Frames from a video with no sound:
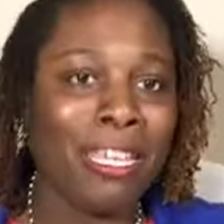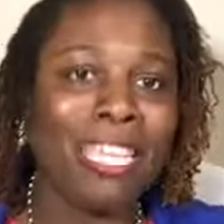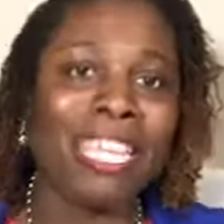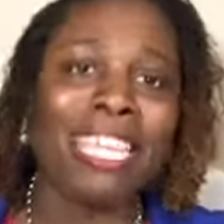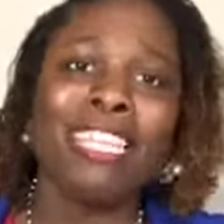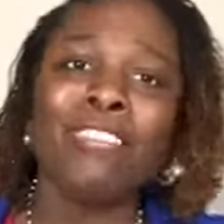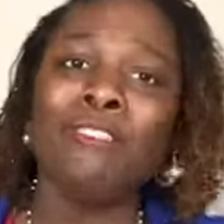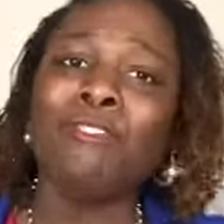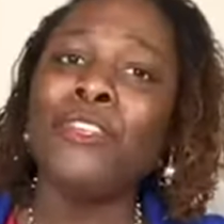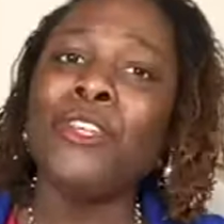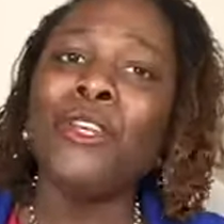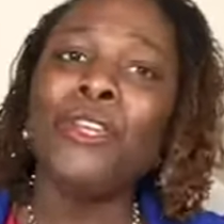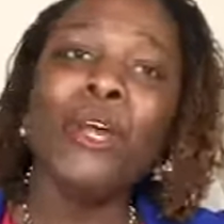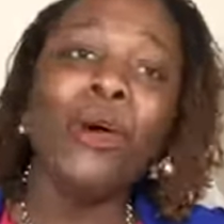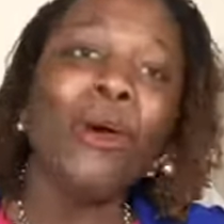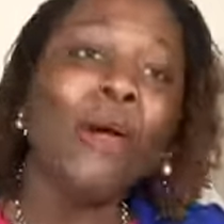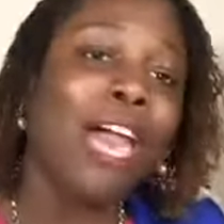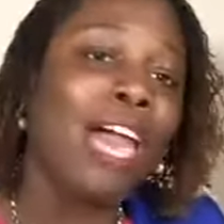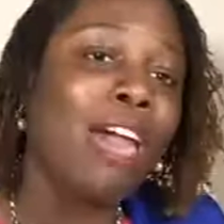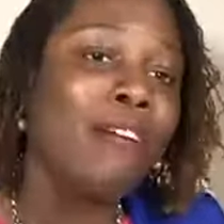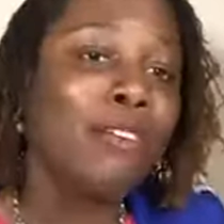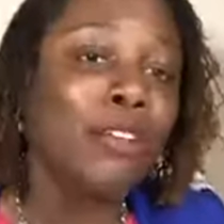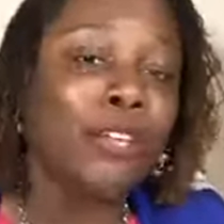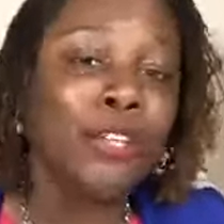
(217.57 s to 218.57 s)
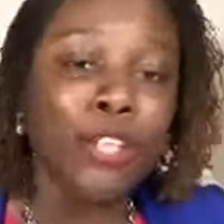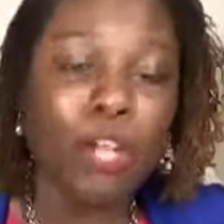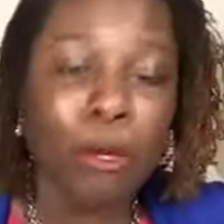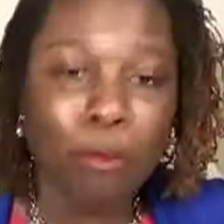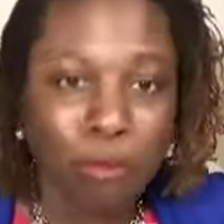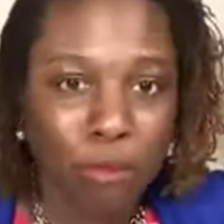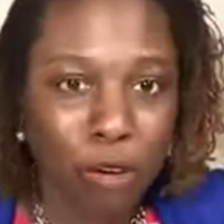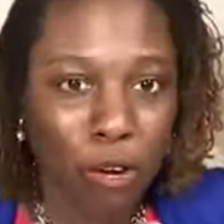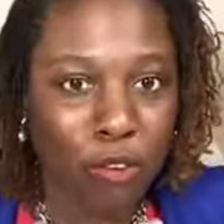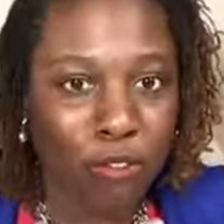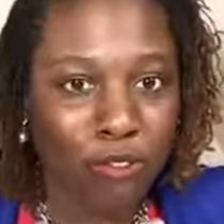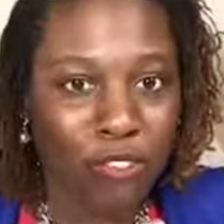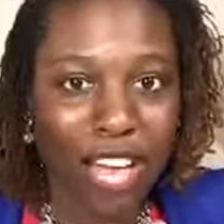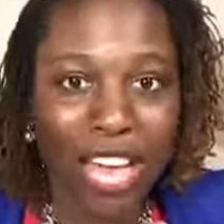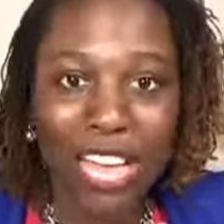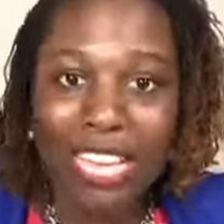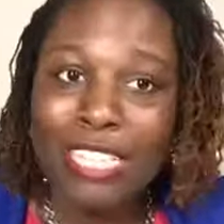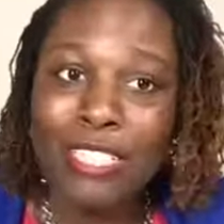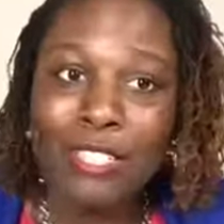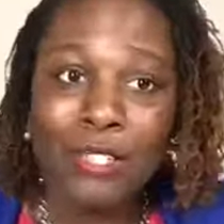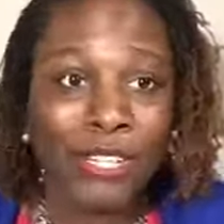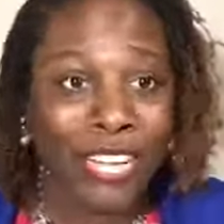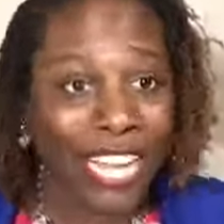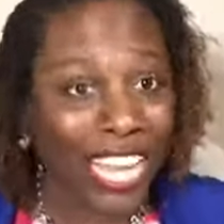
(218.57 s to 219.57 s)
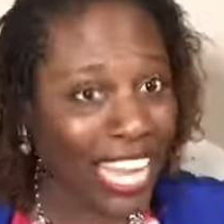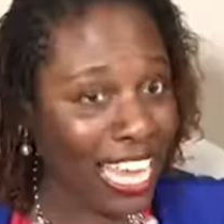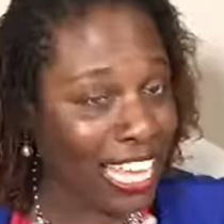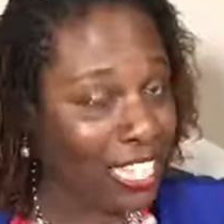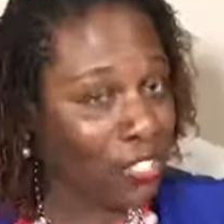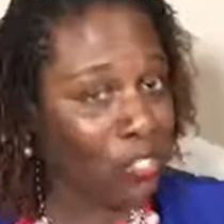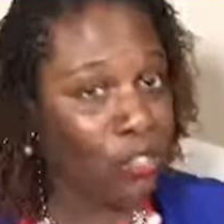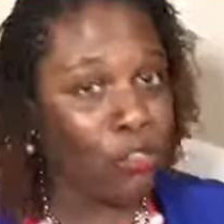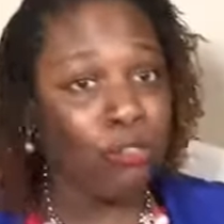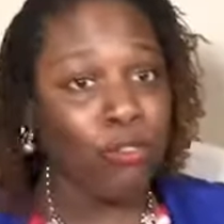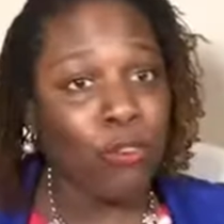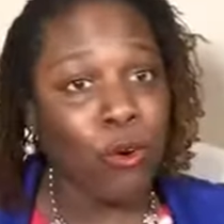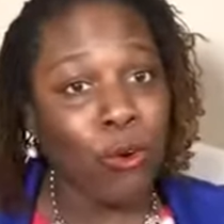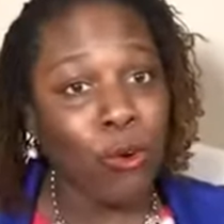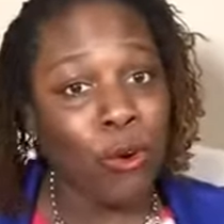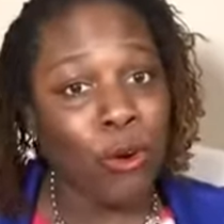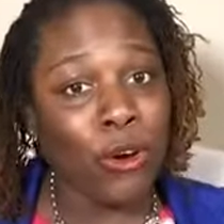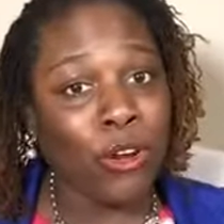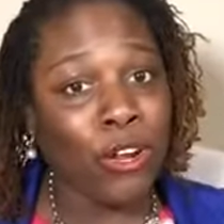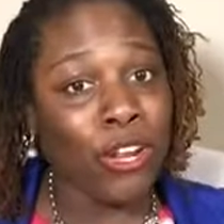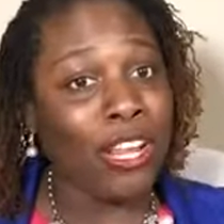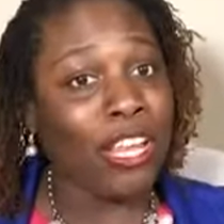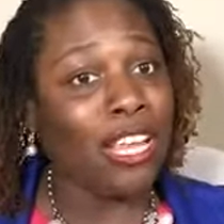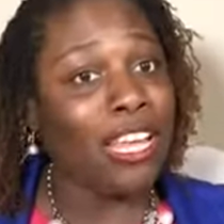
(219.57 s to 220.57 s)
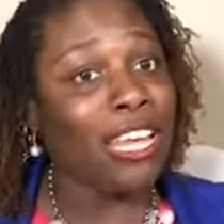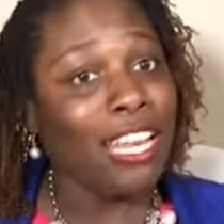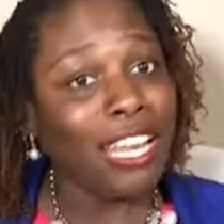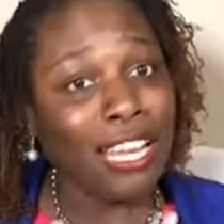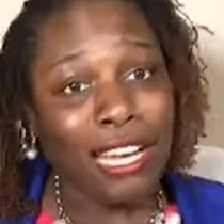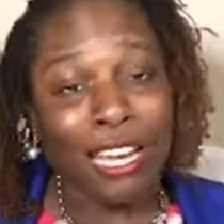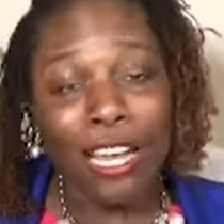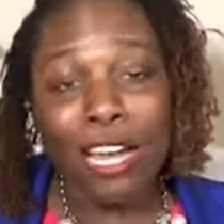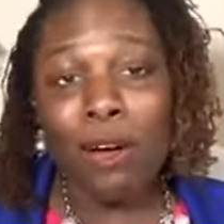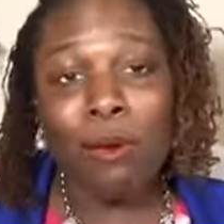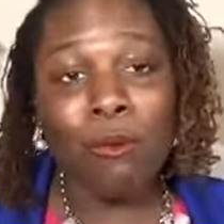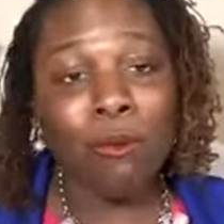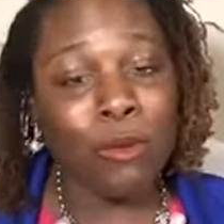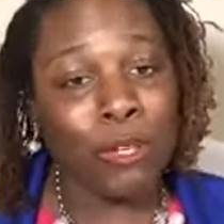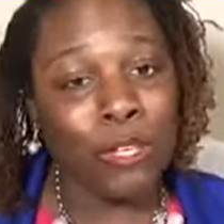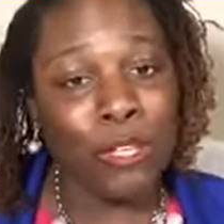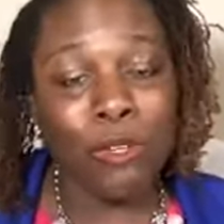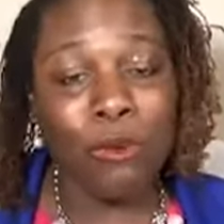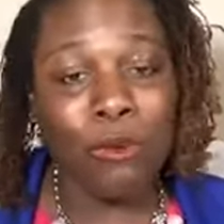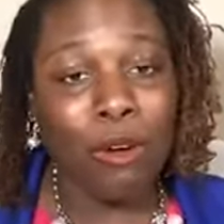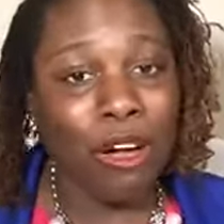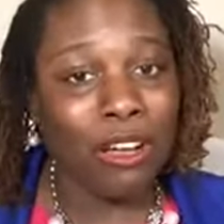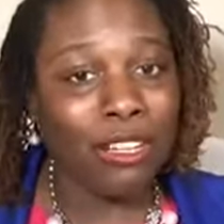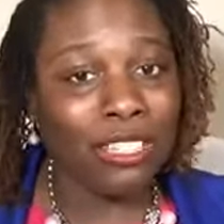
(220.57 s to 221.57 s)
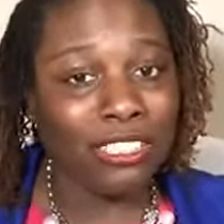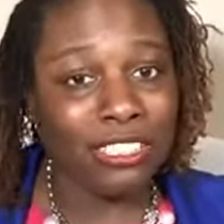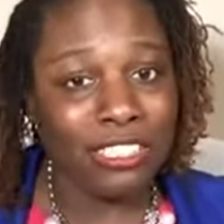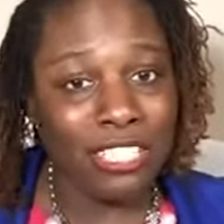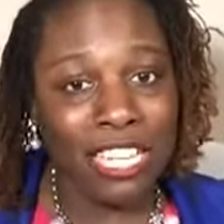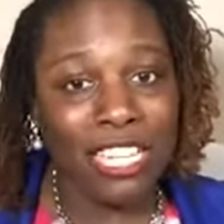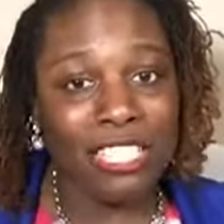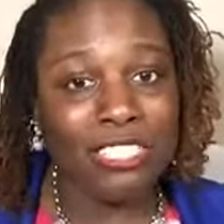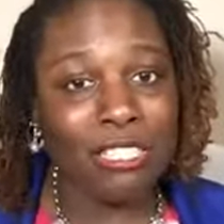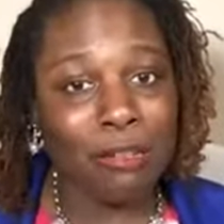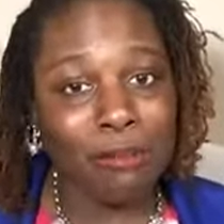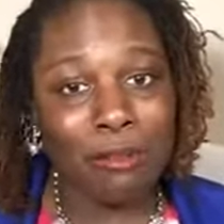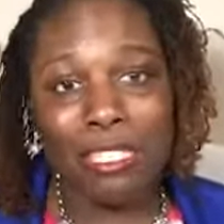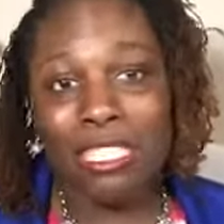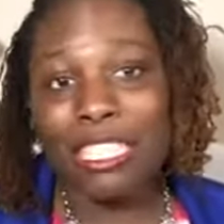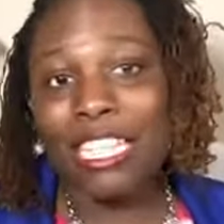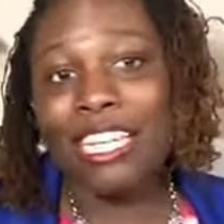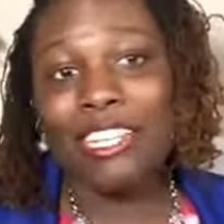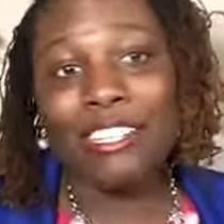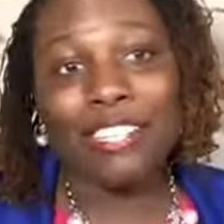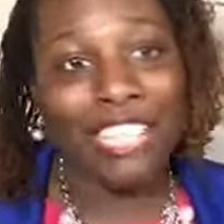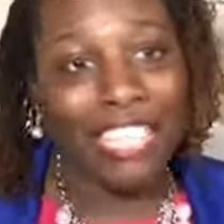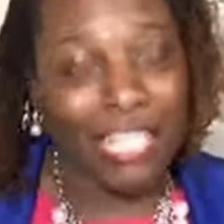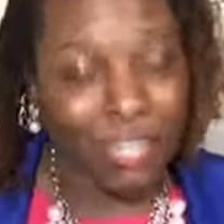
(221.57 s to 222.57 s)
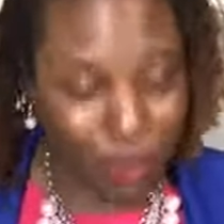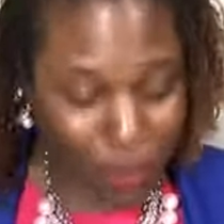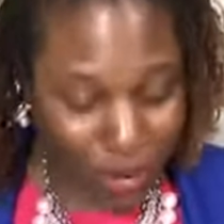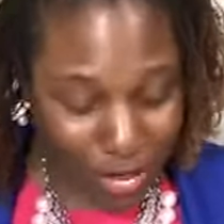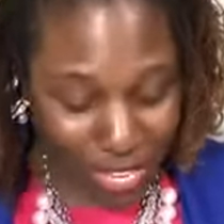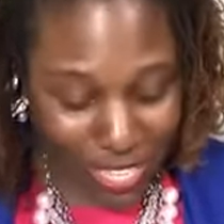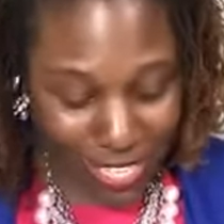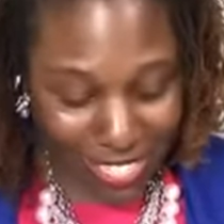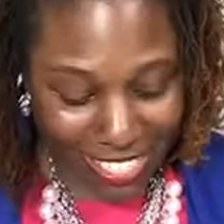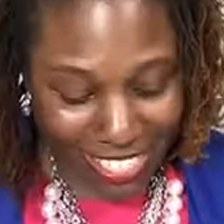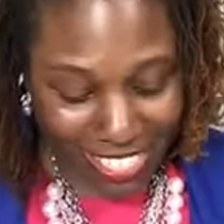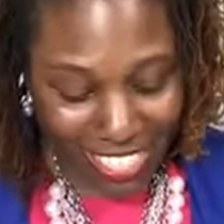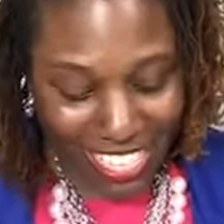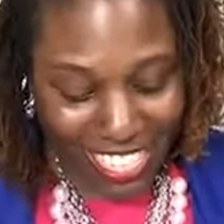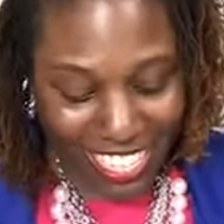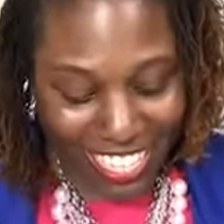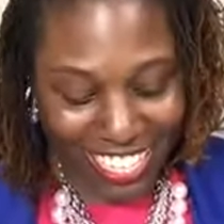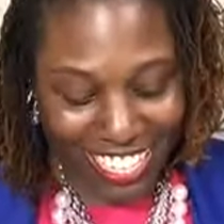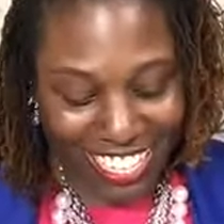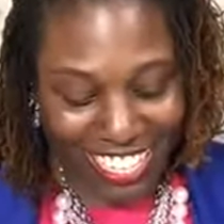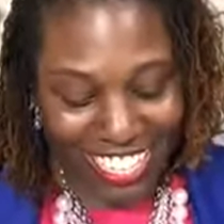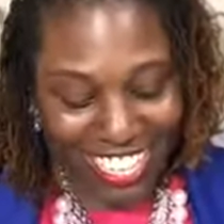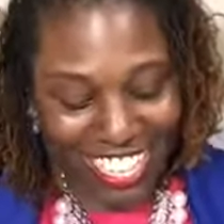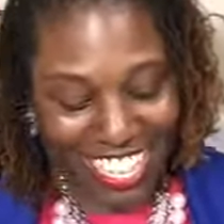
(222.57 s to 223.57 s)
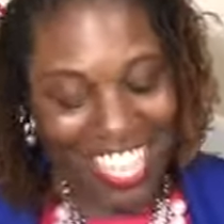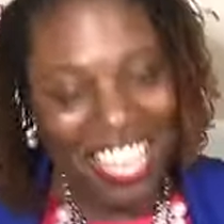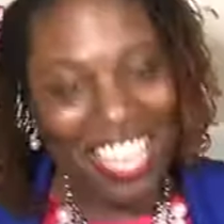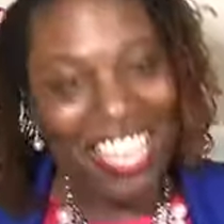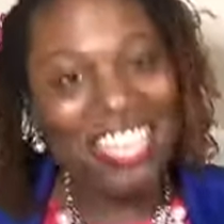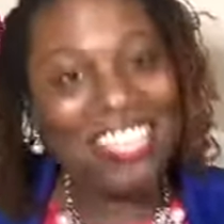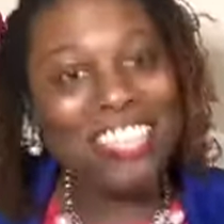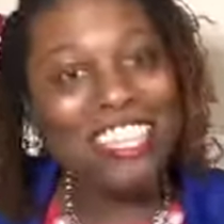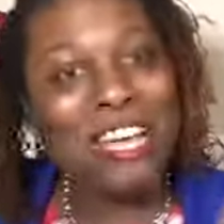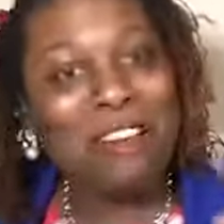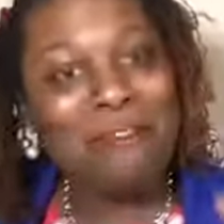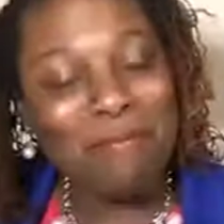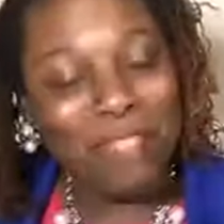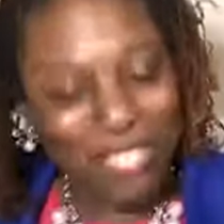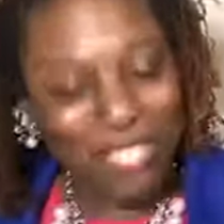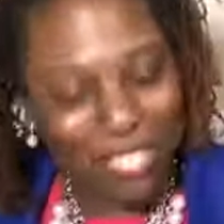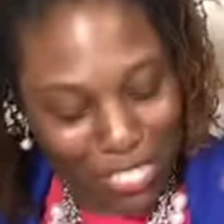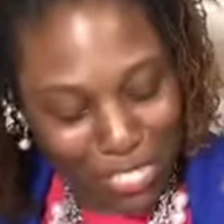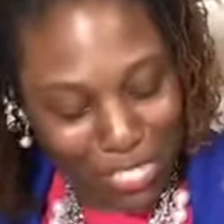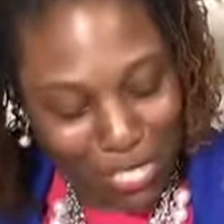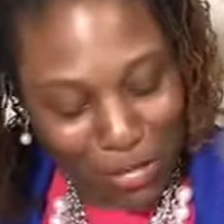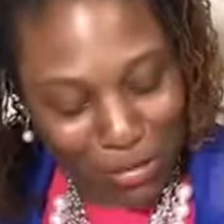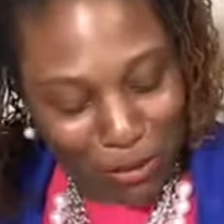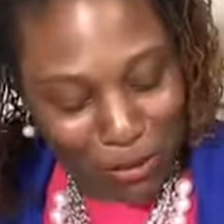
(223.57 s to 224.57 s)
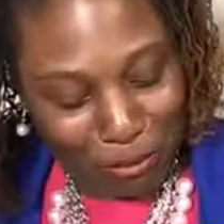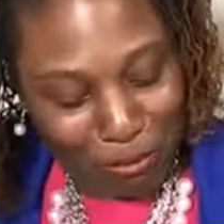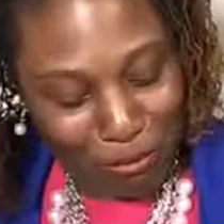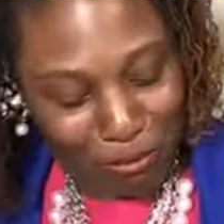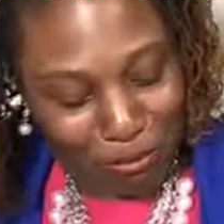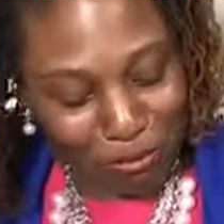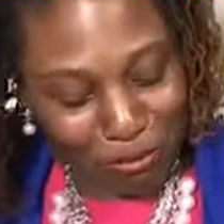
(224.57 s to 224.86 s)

And if you don't have it on your profile, he's going to ask you for it when you all exchange numbers later anyways. Number 2,